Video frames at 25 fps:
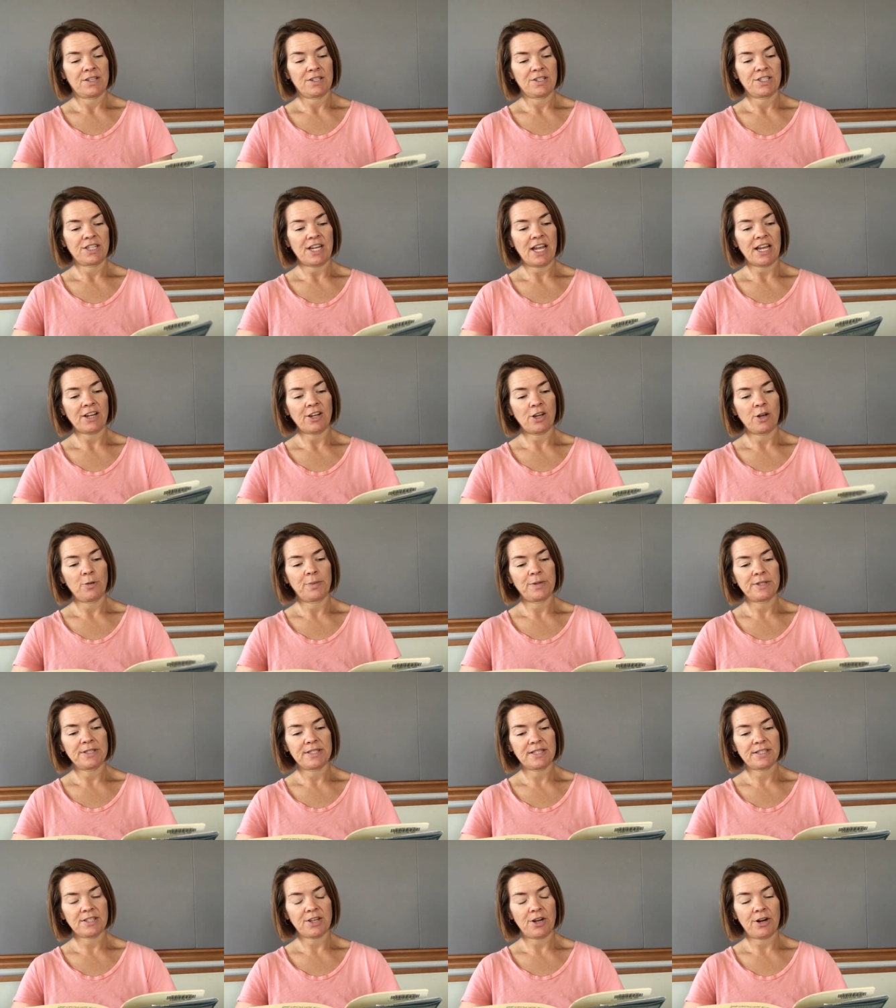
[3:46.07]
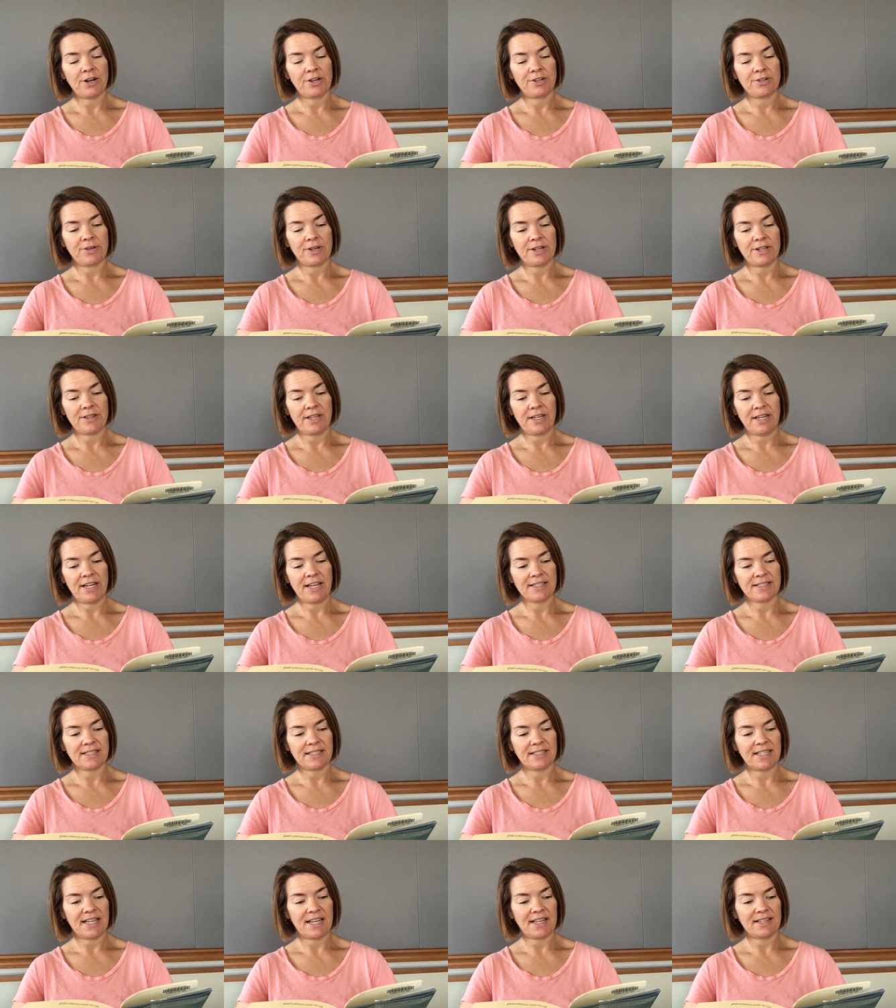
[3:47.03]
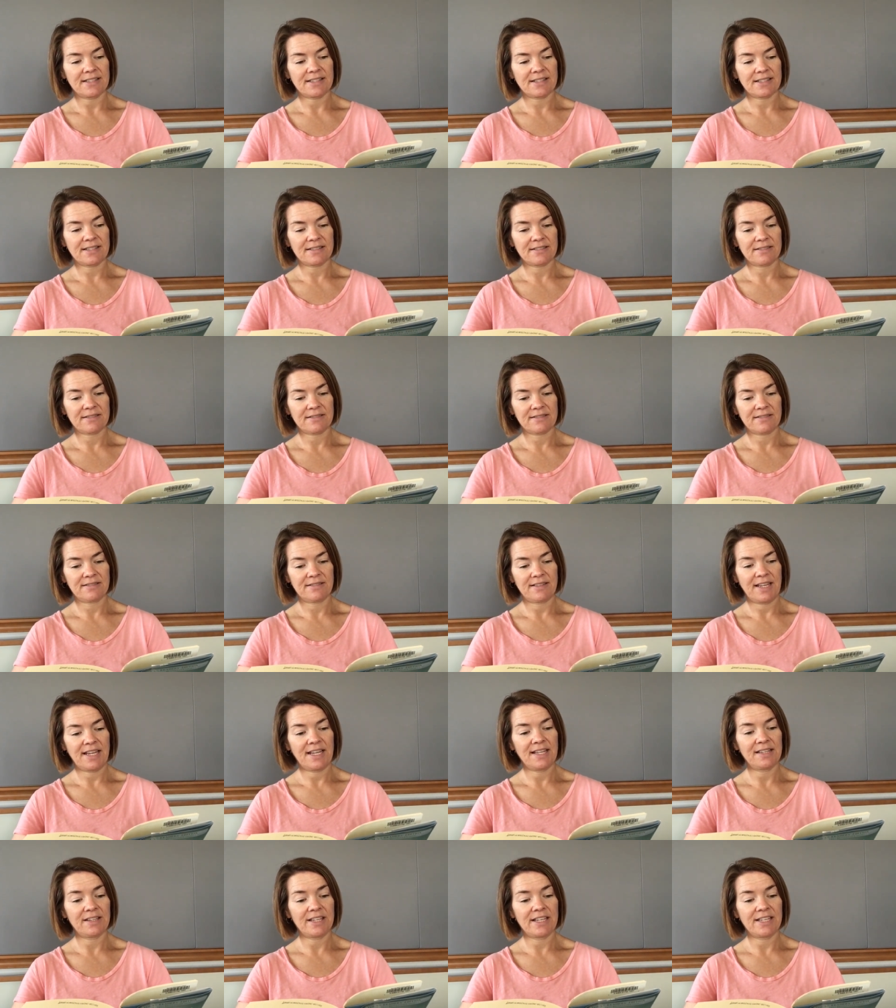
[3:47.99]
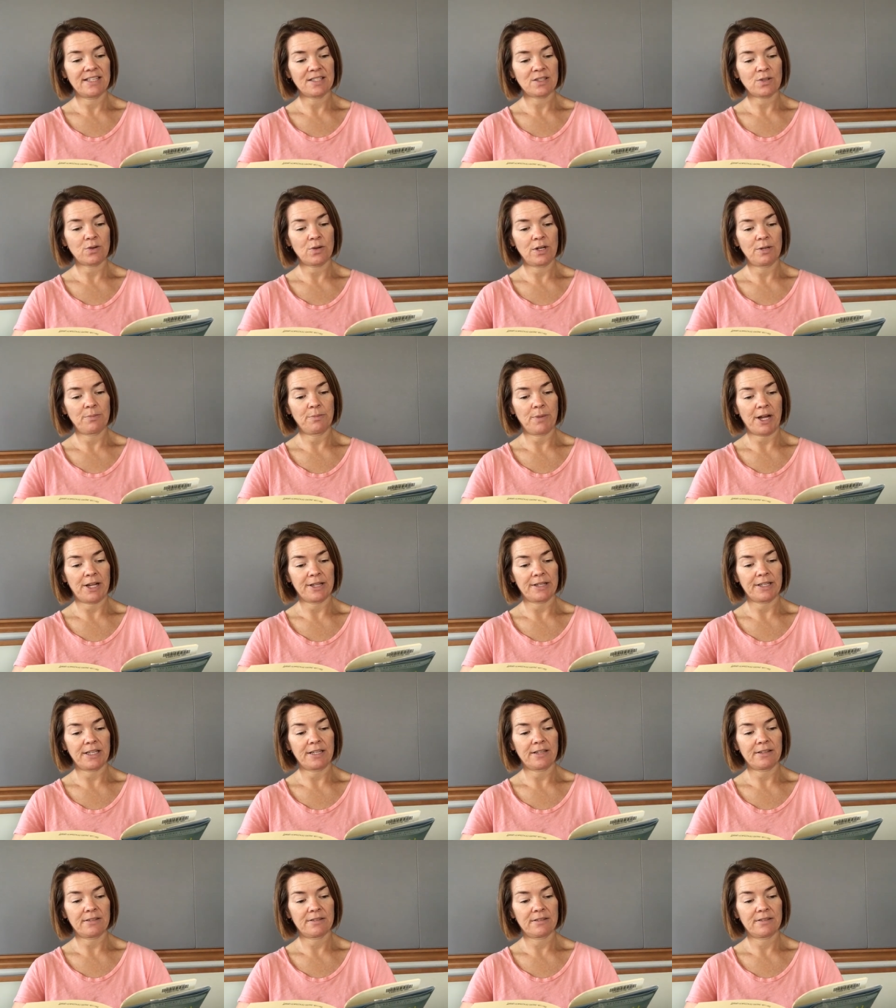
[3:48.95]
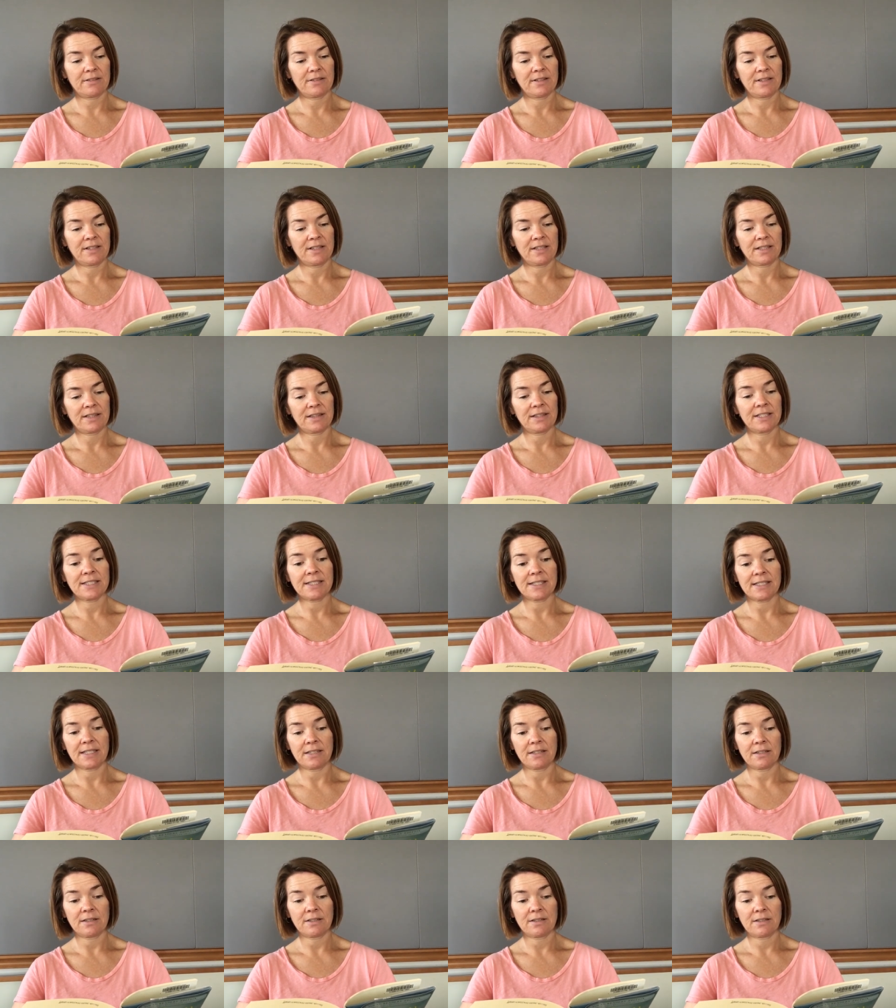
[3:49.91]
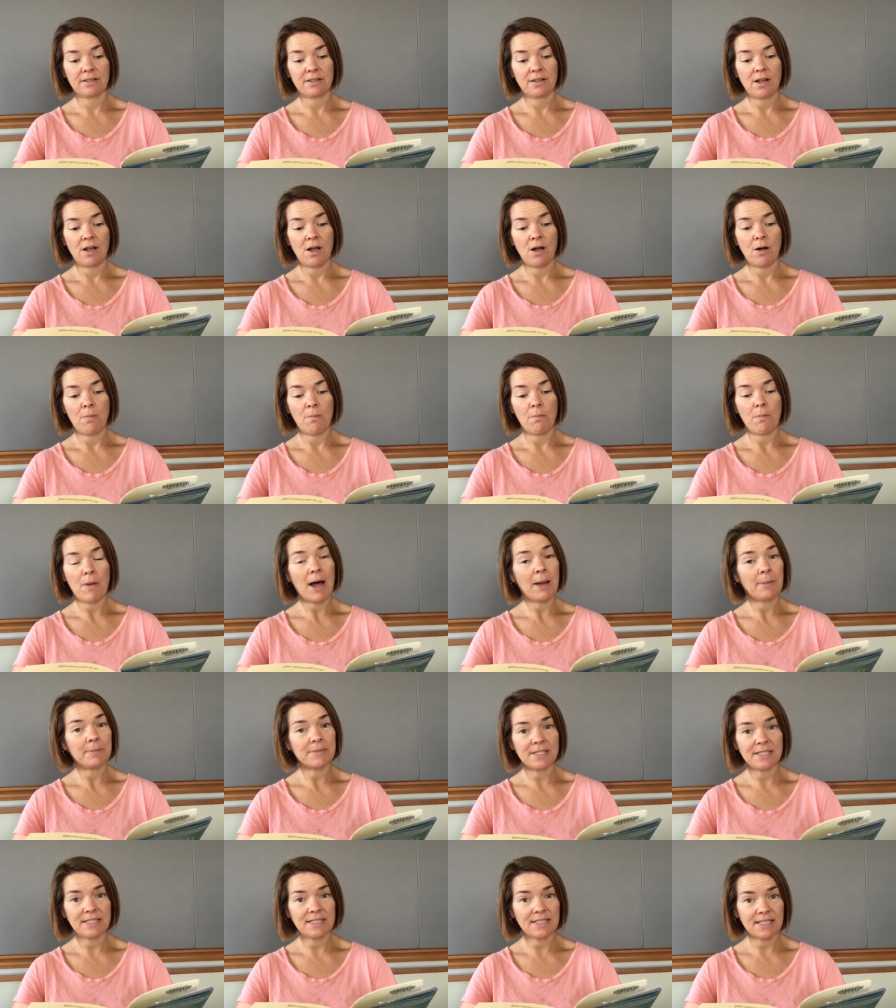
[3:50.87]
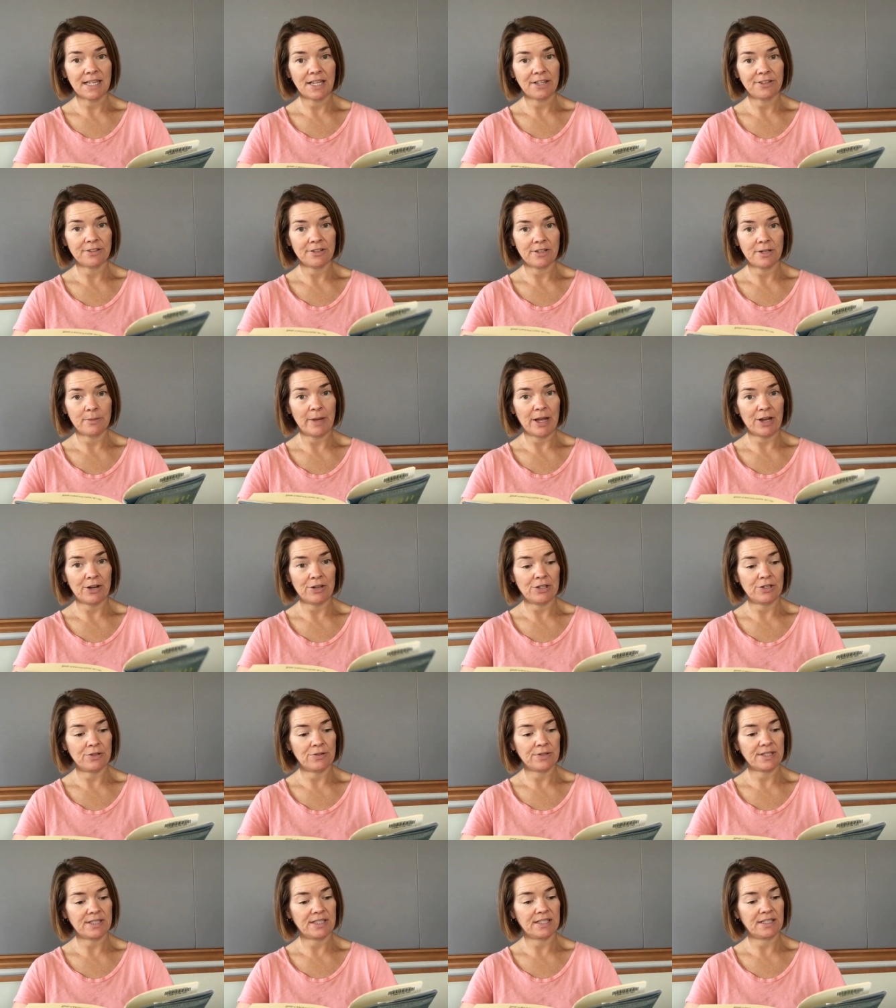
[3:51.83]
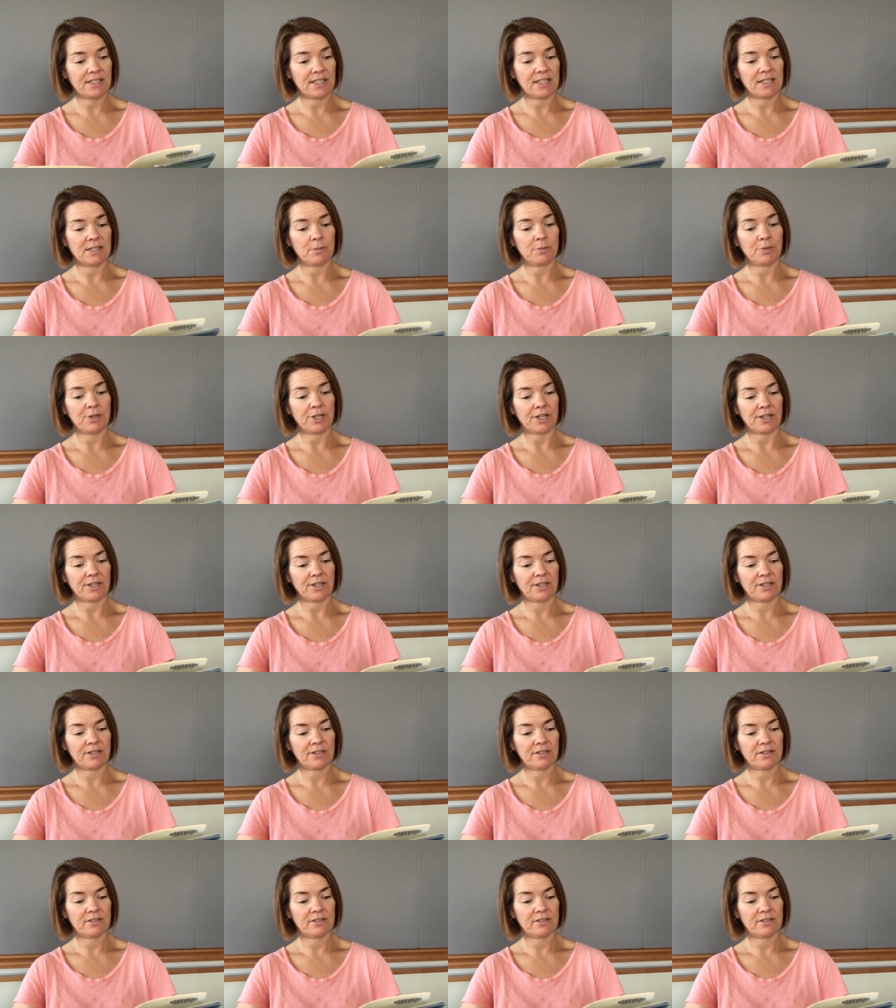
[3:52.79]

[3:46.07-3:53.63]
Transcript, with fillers: Jack opens his car door, then hesitates. He leans toward Molly. Listen, Mom didn't tell her about you stealing the book.